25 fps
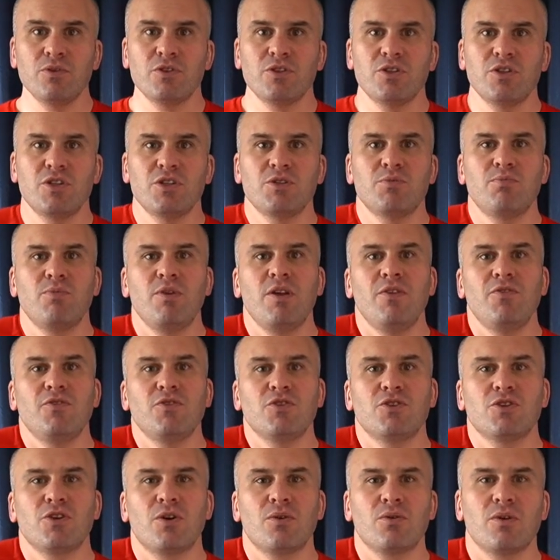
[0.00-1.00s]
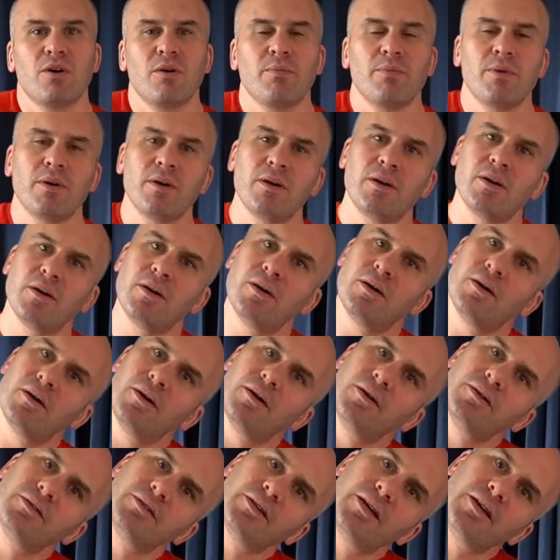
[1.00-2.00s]
So you just lift your shoulder up,
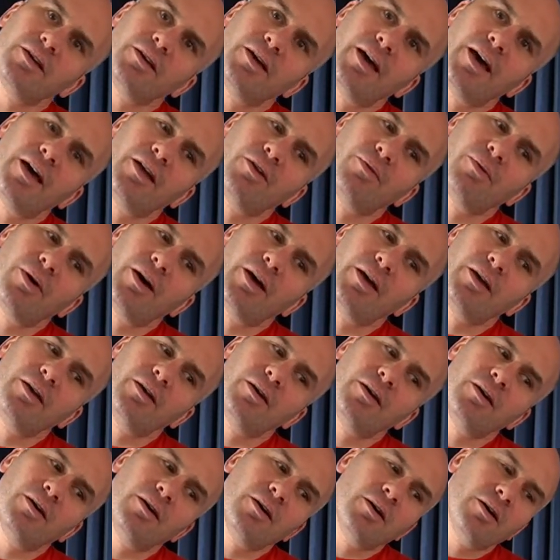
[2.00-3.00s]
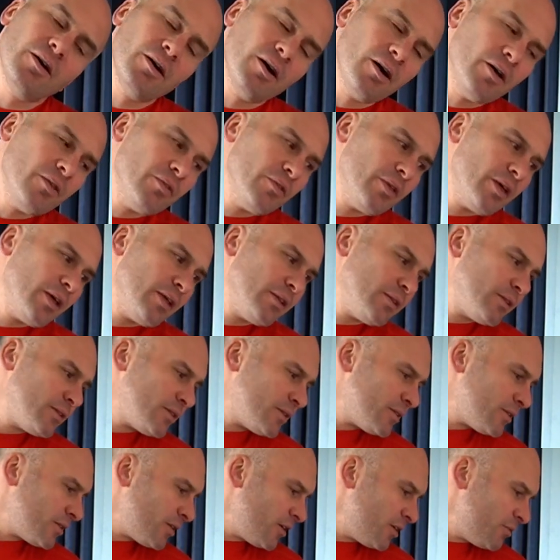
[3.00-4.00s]
take your head away, and then
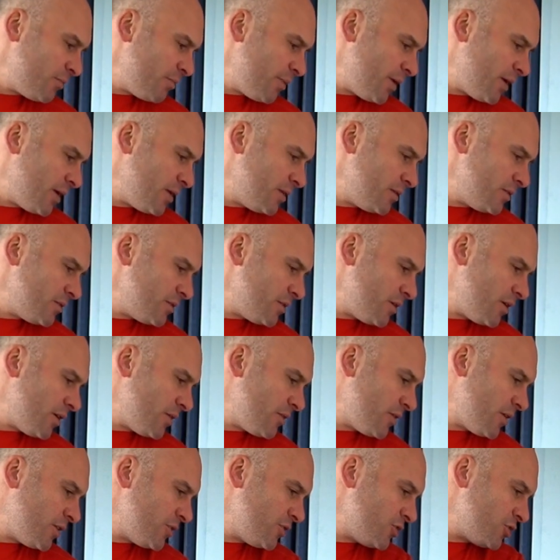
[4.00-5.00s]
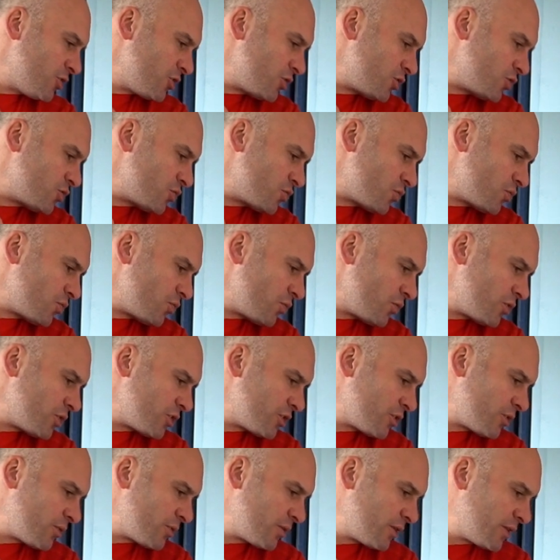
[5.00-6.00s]
side bend, and then just draw the
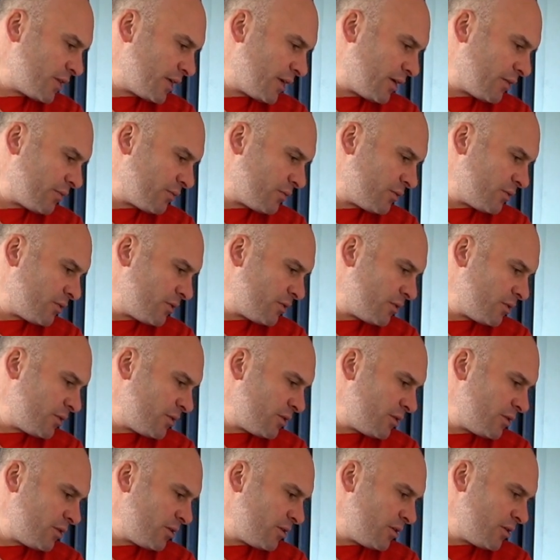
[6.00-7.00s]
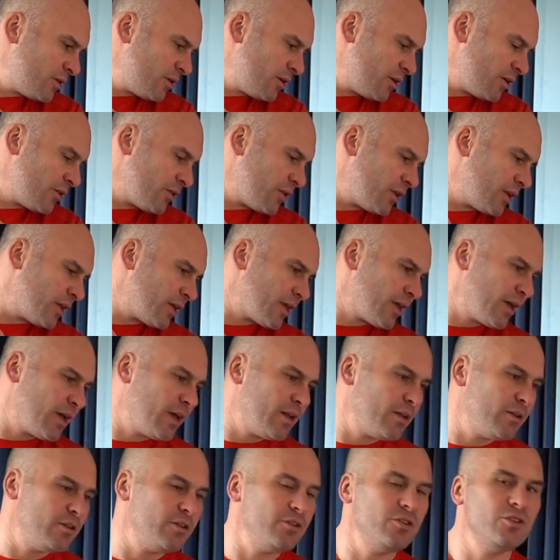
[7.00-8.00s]
shoulder down. And then
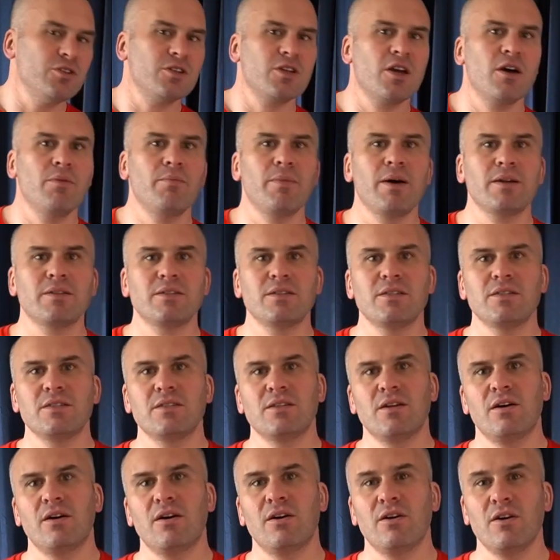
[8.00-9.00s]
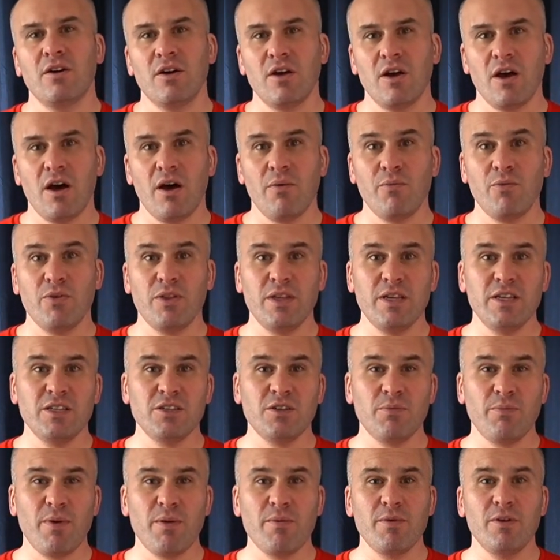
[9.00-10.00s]
again, you just come back to start. And with these,
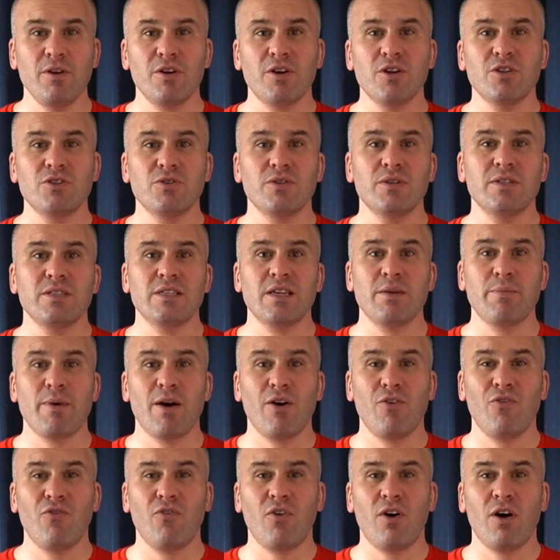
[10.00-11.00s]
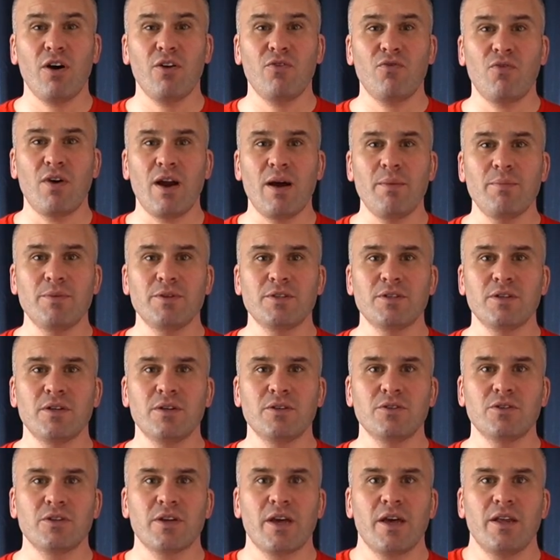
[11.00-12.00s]
I'd maybe look at doing, say, about 5 reps.
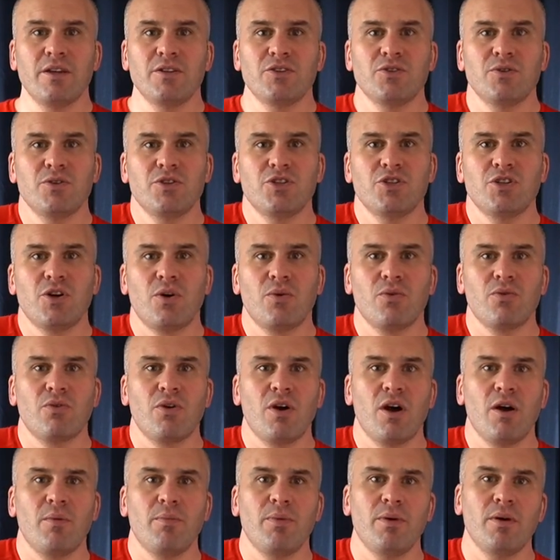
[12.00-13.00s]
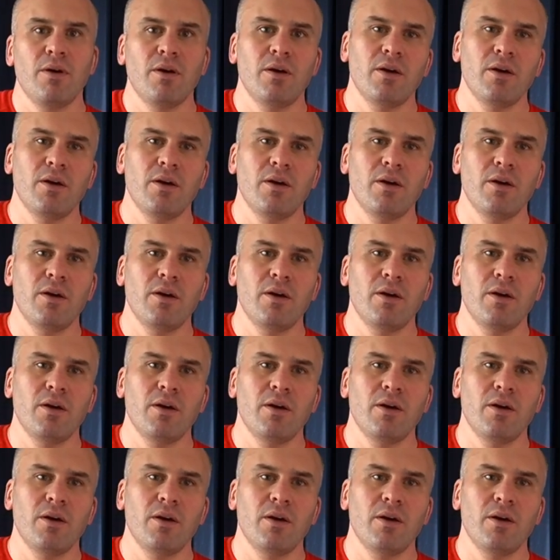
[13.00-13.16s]
So again, so it's shoulder up,